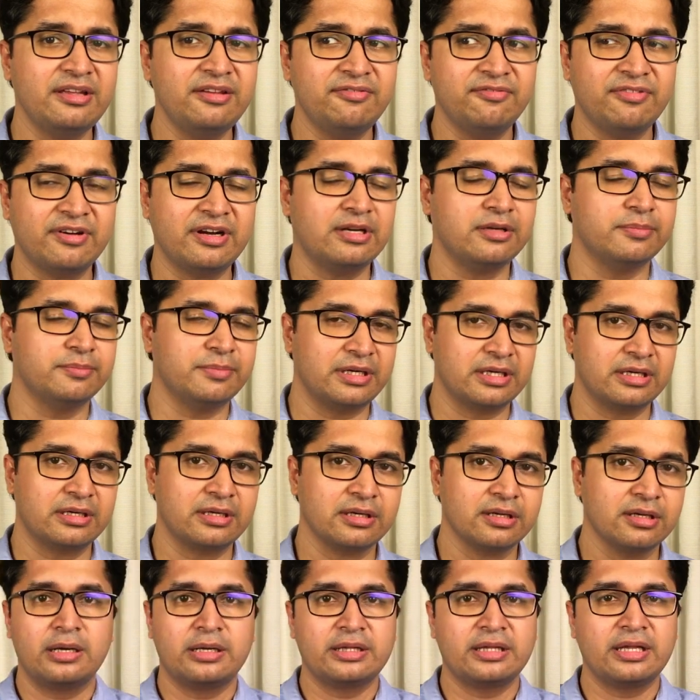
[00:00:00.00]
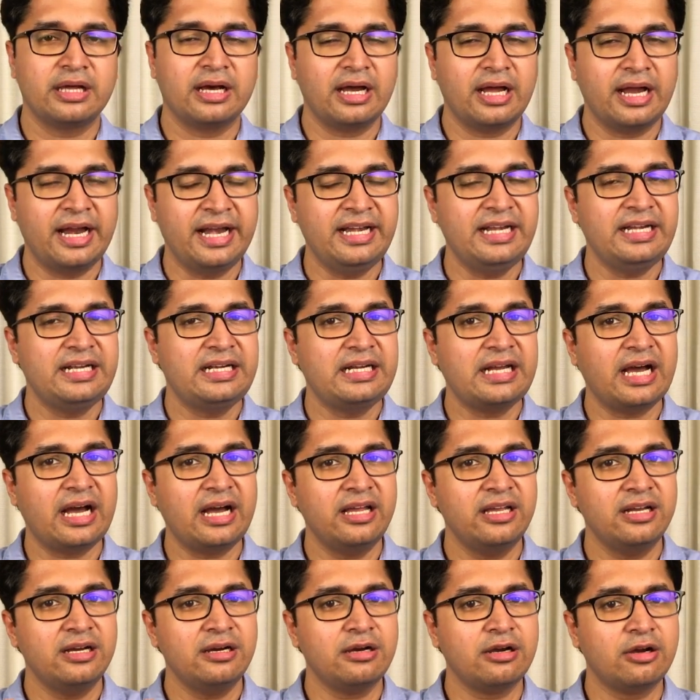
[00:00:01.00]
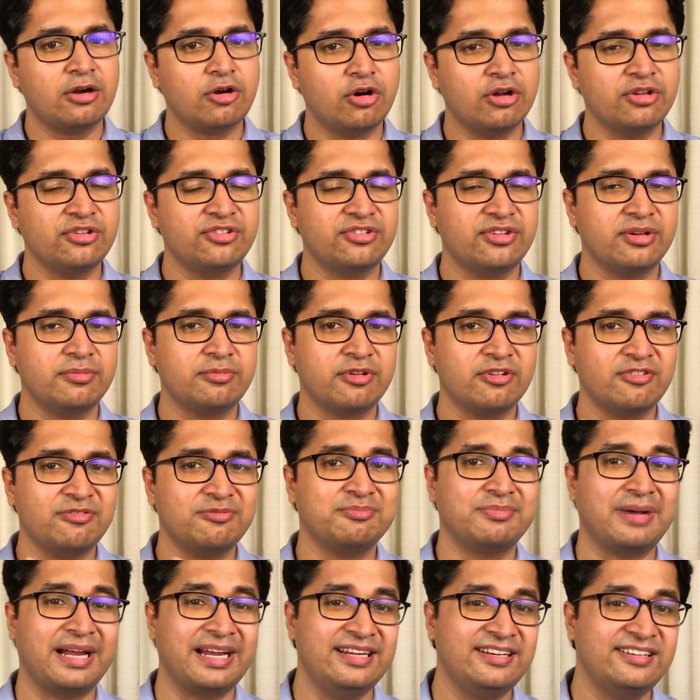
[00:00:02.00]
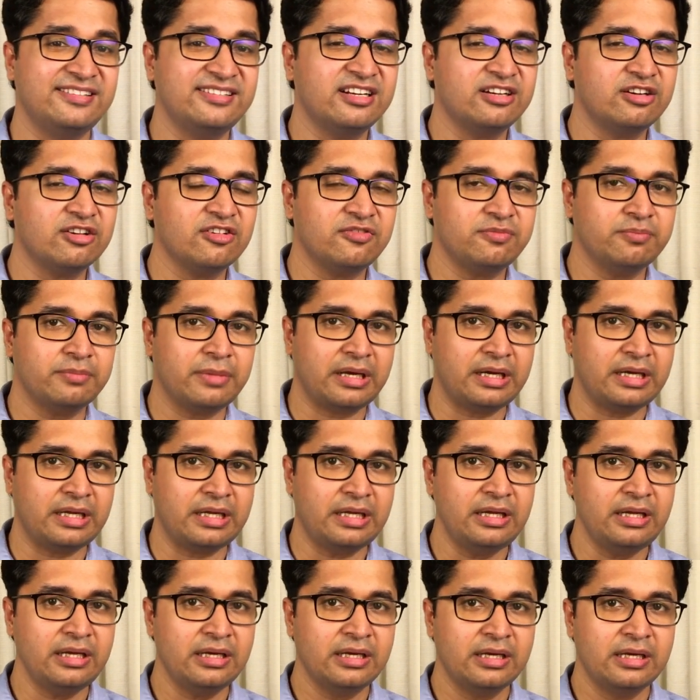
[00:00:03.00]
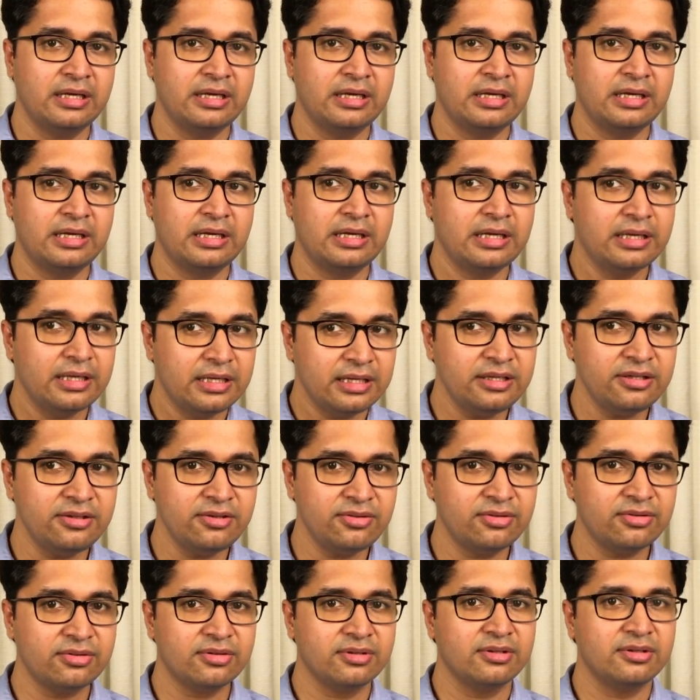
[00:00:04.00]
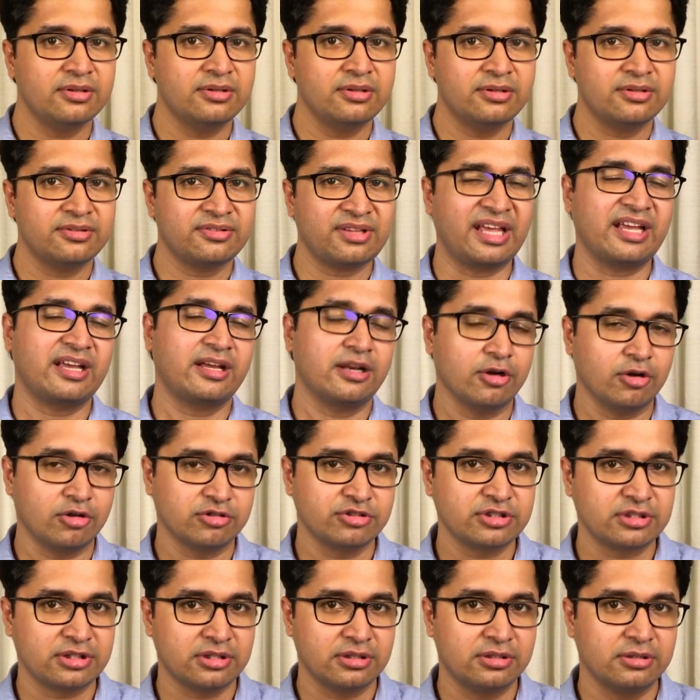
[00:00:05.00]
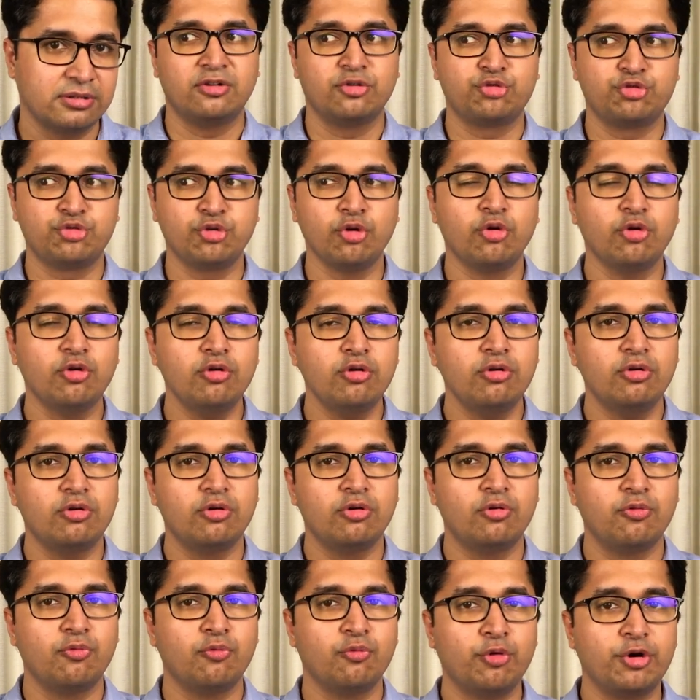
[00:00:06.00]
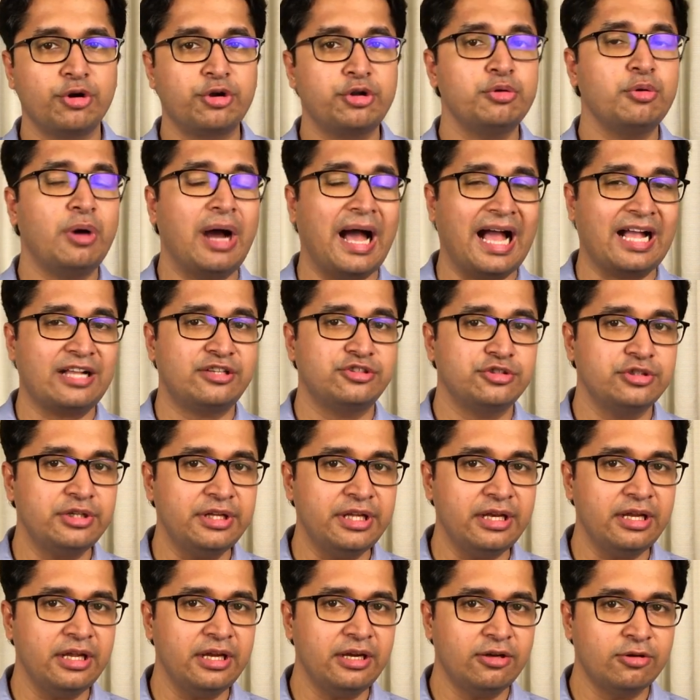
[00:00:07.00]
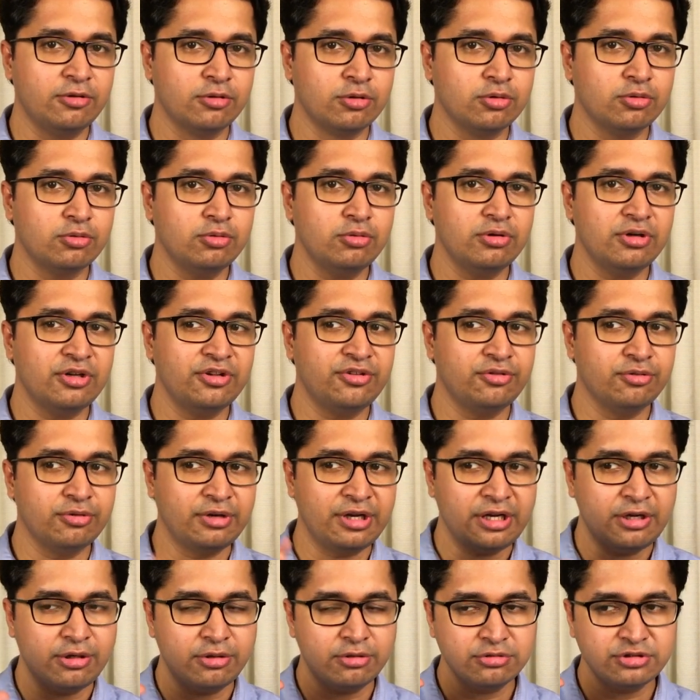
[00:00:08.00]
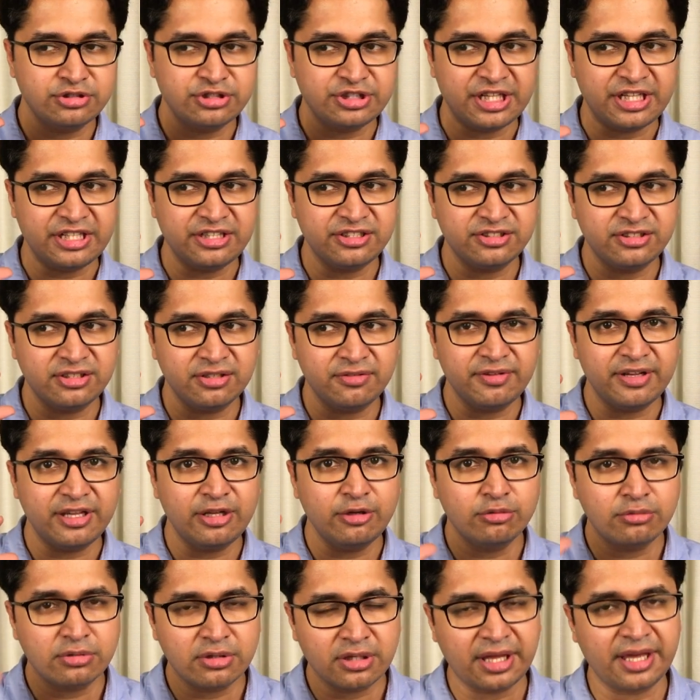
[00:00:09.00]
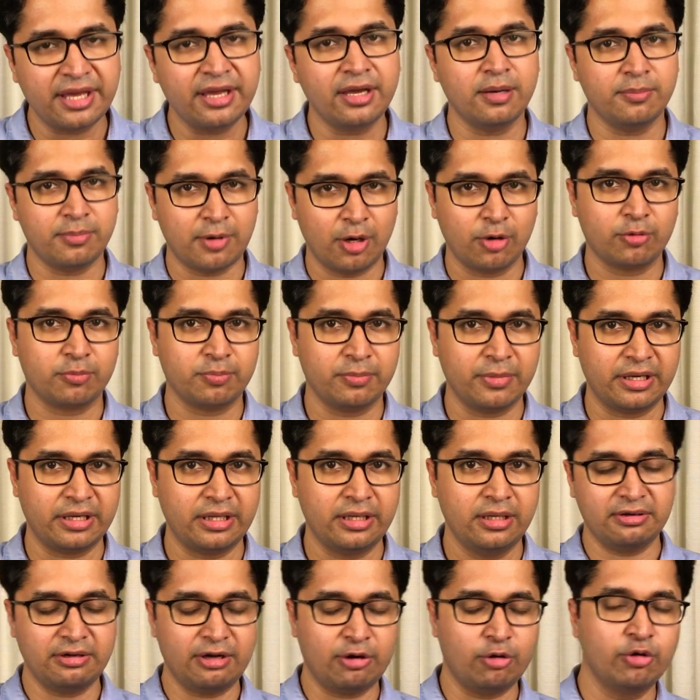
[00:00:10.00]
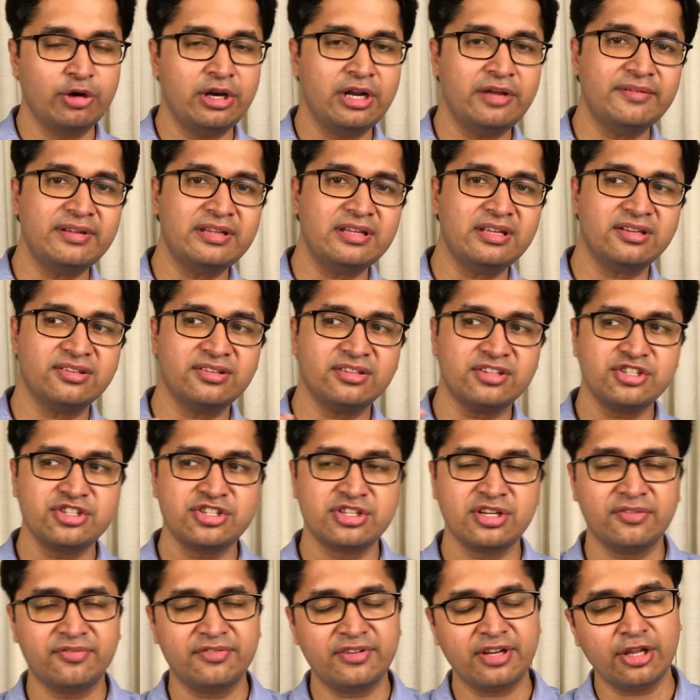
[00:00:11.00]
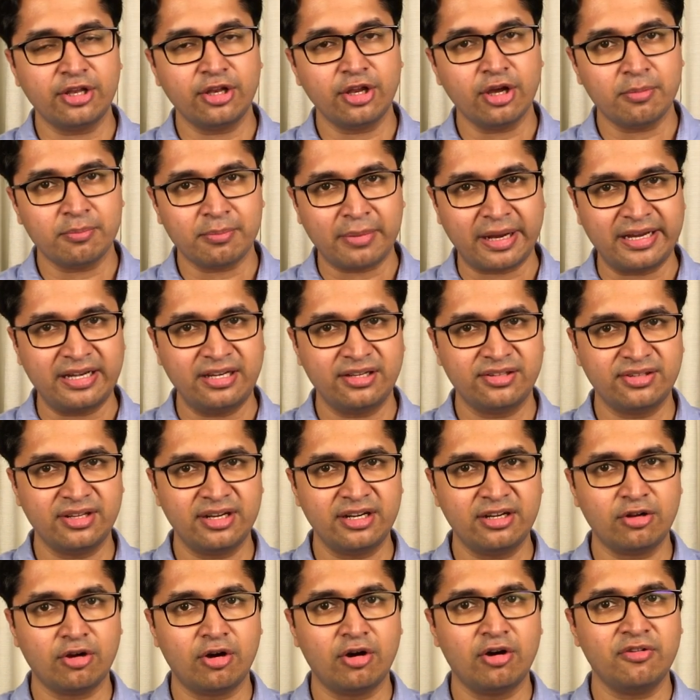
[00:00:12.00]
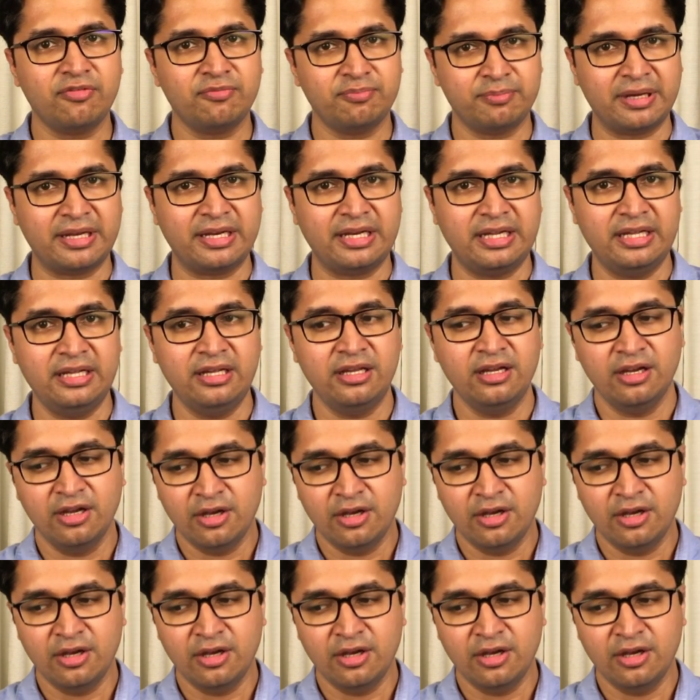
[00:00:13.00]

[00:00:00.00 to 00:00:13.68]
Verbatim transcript: fundamental. The entire concept of mindset of money is psychological. So, what you actually need to do is you need to change the way you think about money. Only when there's a shift in your mindset of money